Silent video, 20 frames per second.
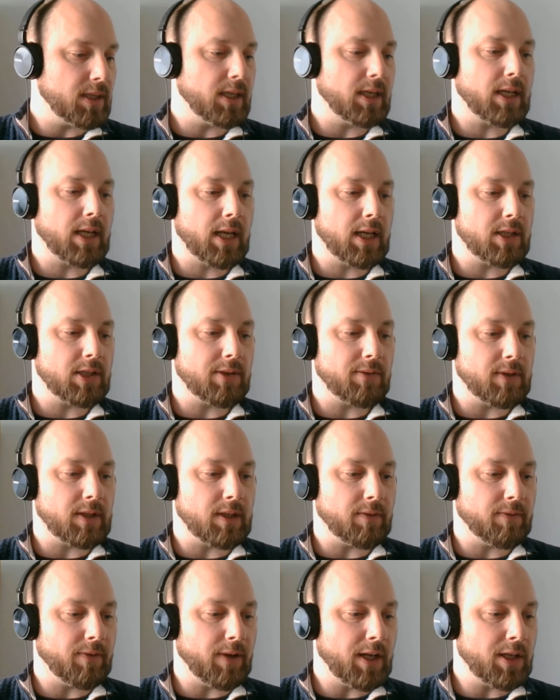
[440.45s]
In a case of a
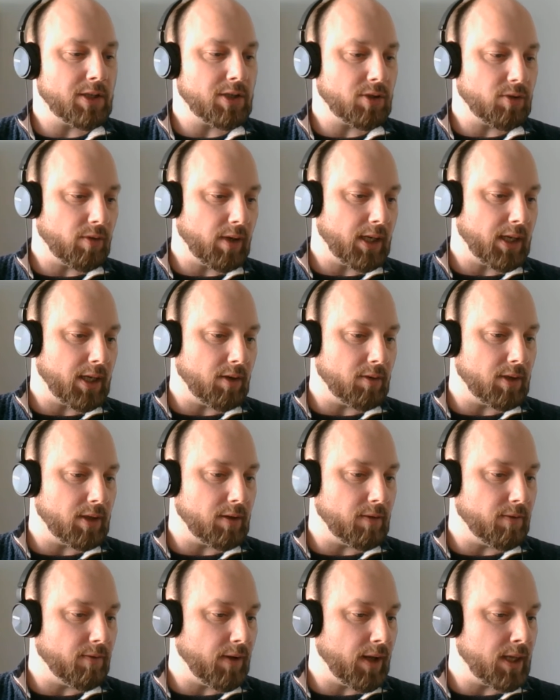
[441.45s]
defense, strike out the
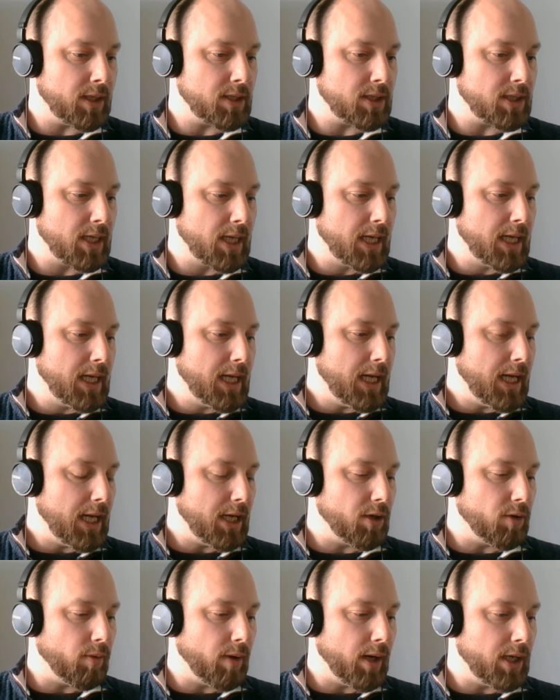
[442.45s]
defense
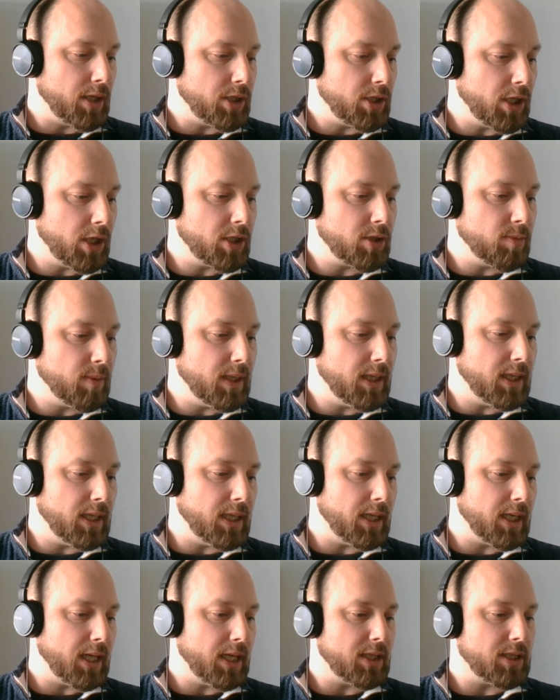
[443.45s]
and grant judgment.
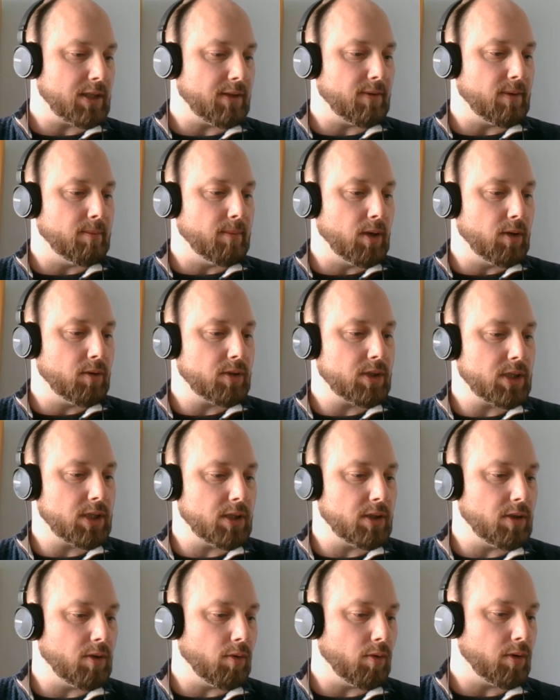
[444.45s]
In case of a
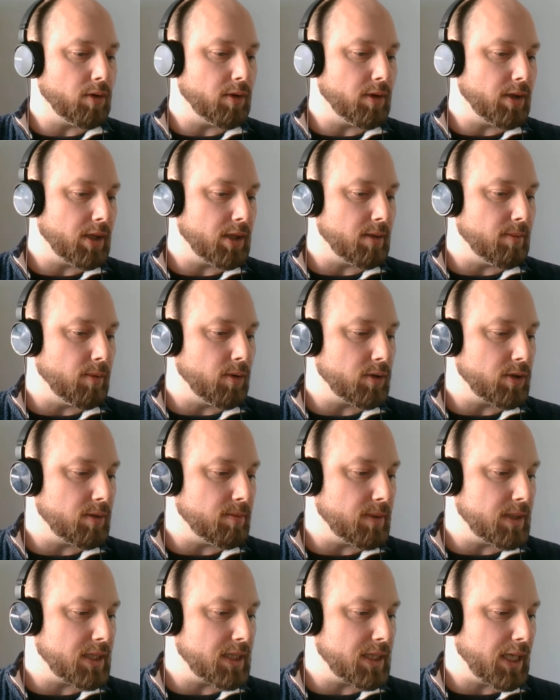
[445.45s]
motion, order that the motion
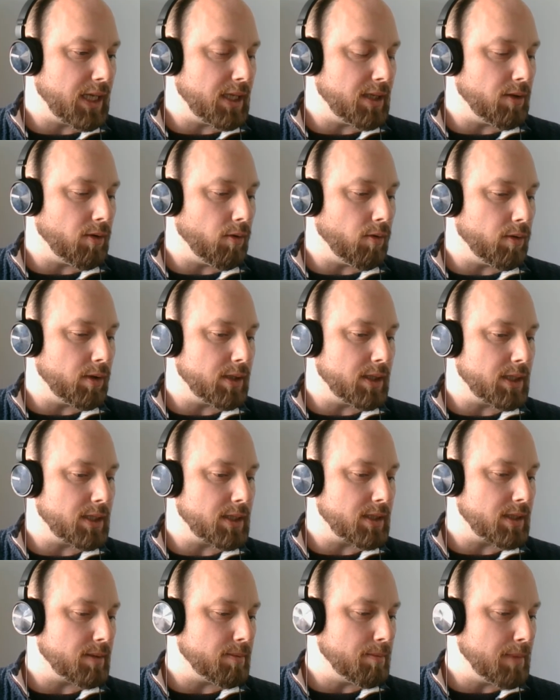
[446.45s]
be stayed or
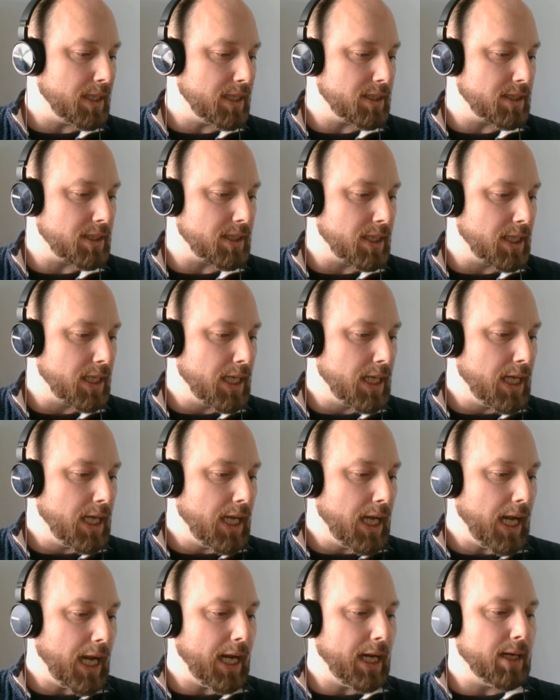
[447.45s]
dismissed,
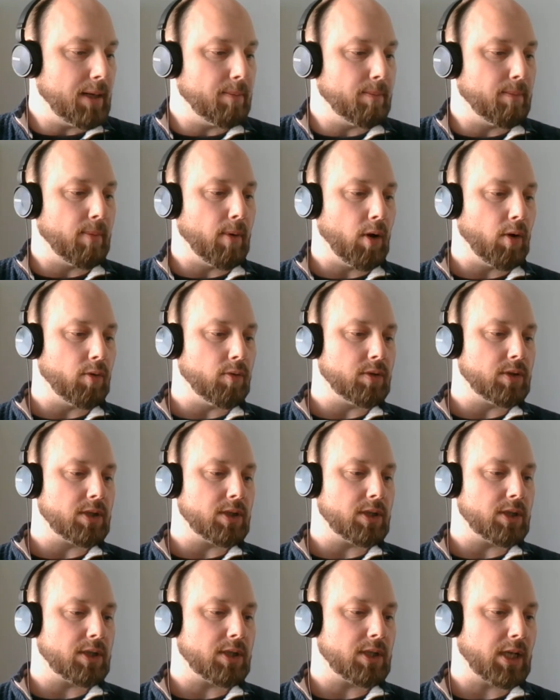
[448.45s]
and
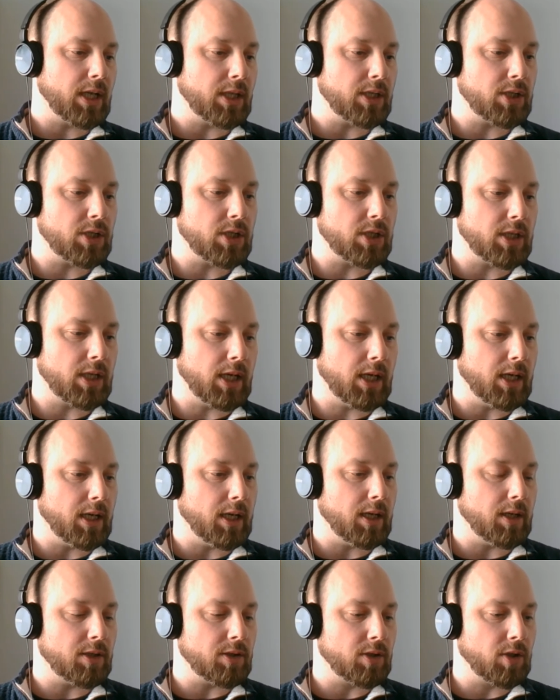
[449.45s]
impose such
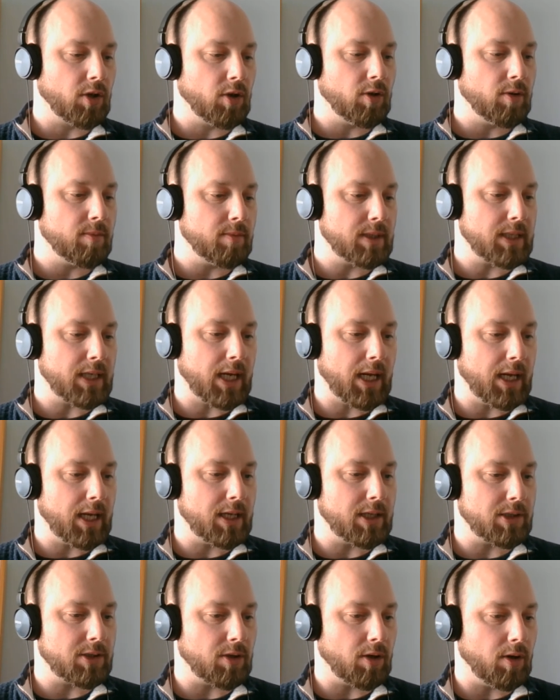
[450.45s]
terms
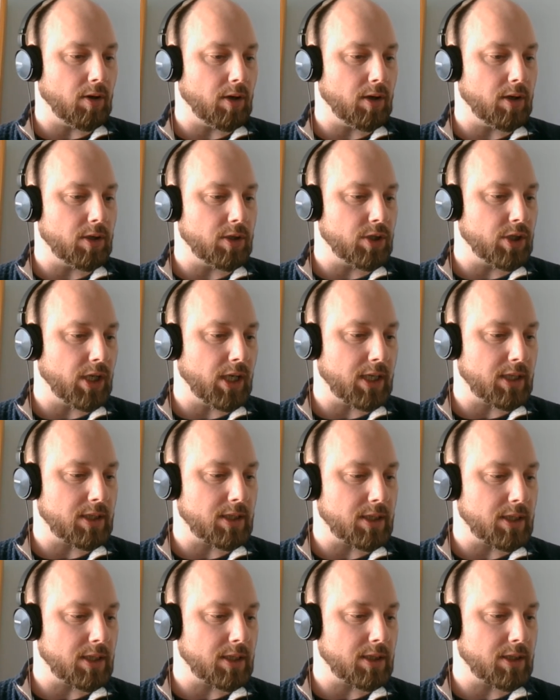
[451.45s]
as are just.